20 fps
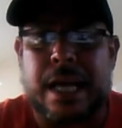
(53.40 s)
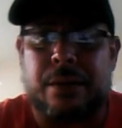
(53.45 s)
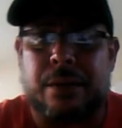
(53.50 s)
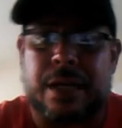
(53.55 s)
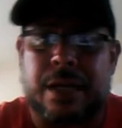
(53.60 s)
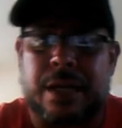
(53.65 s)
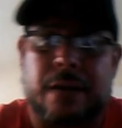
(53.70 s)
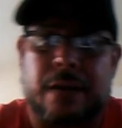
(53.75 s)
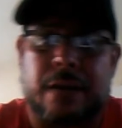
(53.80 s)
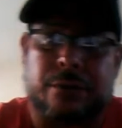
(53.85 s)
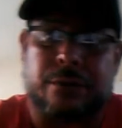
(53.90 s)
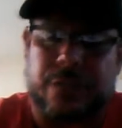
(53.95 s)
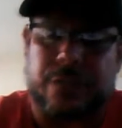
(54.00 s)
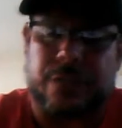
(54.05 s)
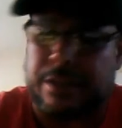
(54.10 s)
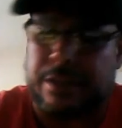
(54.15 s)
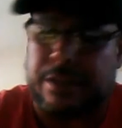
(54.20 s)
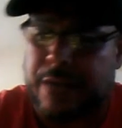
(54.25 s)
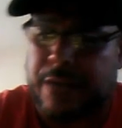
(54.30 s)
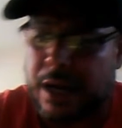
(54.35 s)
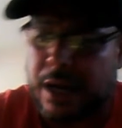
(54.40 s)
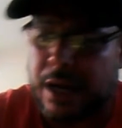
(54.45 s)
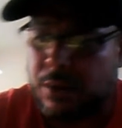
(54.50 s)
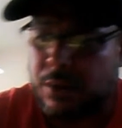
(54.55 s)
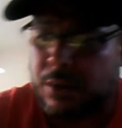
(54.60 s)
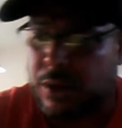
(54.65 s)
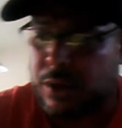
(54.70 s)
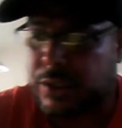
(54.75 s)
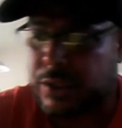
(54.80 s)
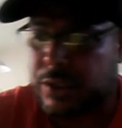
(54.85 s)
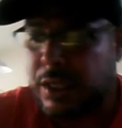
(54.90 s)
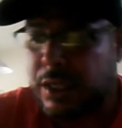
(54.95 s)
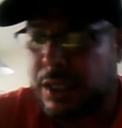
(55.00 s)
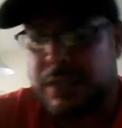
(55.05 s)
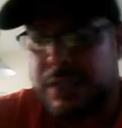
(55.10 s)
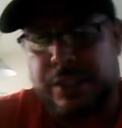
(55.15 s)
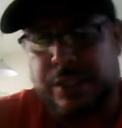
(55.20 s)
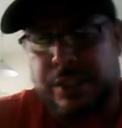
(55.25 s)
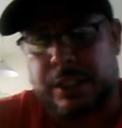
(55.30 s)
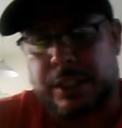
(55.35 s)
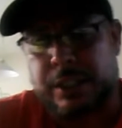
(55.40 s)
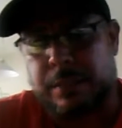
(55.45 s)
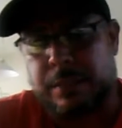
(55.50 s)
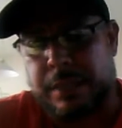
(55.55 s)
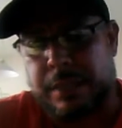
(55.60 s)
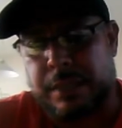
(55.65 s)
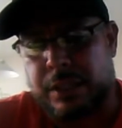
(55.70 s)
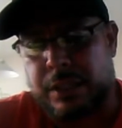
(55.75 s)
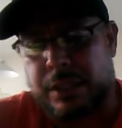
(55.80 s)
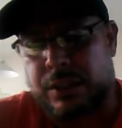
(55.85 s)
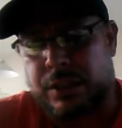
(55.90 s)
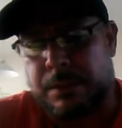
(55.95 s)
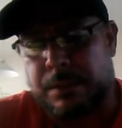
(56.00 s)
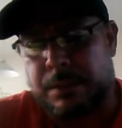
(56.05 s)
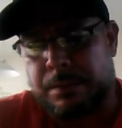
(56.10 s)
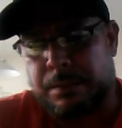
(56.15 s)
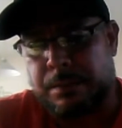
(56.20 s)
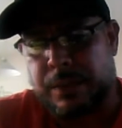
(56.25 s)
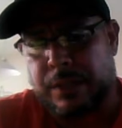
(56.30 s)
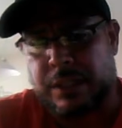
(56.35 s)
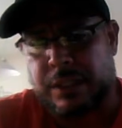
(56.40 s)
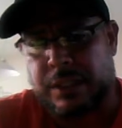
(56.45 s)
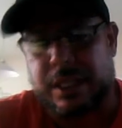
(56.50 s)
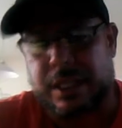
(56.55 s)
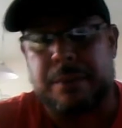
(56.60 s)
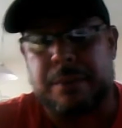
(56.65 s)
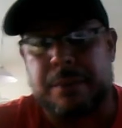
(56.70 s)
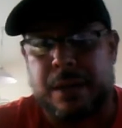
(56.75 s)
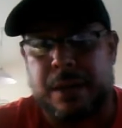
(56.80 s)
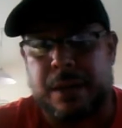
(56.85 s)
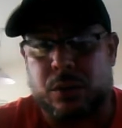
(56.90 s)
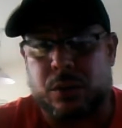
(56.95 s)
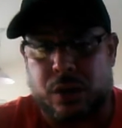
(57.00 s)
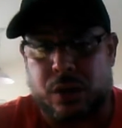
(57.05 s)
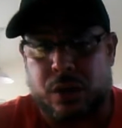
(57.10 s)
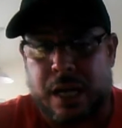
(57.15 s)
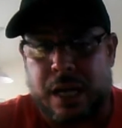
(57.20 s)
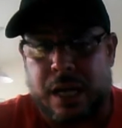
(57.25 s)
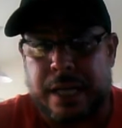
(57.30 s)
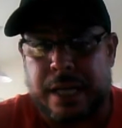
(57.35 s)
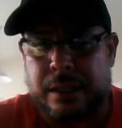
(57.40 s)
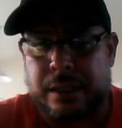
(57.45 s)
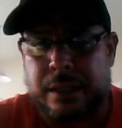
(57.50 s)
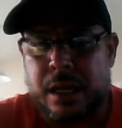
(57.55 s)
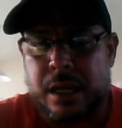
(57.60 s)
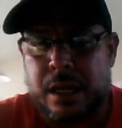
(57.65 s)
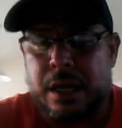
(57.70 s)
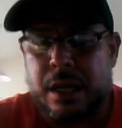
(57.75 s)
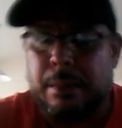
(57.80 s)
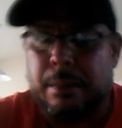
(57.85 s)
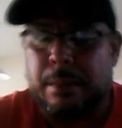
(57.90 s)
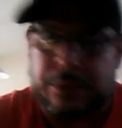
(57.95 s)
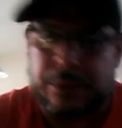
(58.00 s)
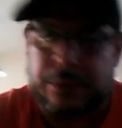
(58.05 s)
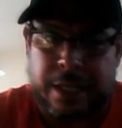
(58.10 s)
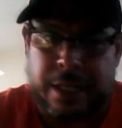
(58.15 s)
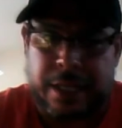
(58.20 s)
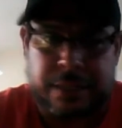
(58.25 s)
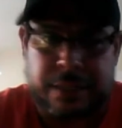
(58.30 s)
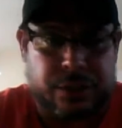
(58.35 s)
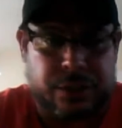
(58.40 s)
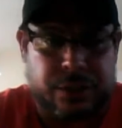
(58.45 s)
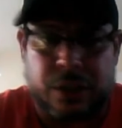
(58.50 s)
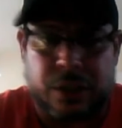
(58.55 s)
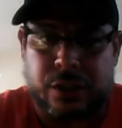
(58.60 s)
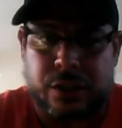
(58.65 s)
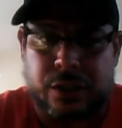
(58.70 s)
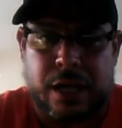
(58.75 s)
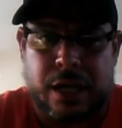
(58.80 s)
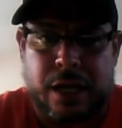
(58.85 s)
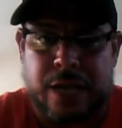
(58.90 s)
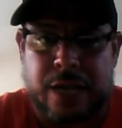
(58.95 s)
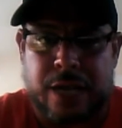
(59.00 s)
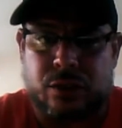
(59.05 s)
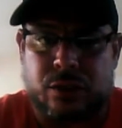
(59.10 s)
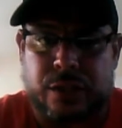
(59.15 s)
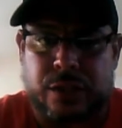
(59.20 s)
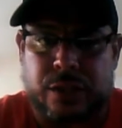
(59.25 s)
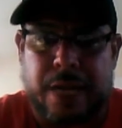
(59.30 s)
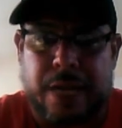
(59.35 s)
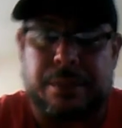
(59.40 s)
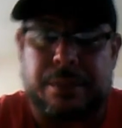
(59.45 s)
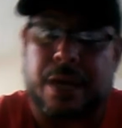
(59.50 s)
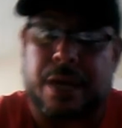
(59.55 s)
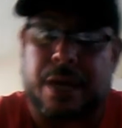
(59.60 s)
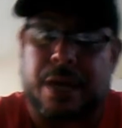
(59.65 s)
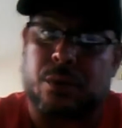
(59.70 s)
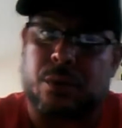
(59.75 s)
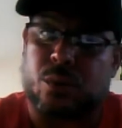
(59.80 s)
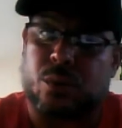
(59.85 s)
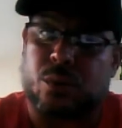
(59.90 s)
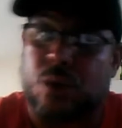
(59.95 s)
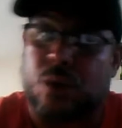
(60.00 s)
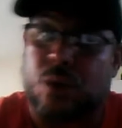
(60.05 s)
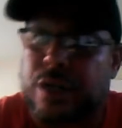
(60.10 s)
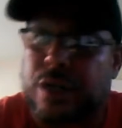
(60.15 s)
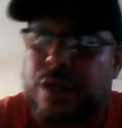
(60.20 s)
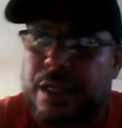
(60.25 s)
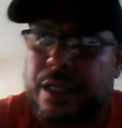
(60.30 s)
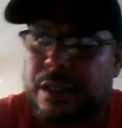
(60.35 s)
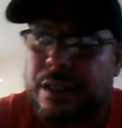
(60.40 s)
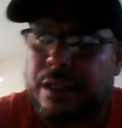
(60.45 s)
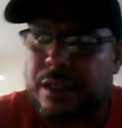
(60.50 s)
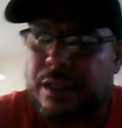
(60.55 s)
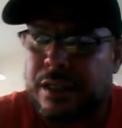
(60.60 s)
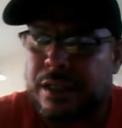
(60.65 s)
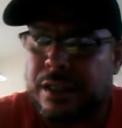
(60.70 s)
I went out for seven hours, sixteen minutes. That's the time that I was online. But that's not the actual time that I was working.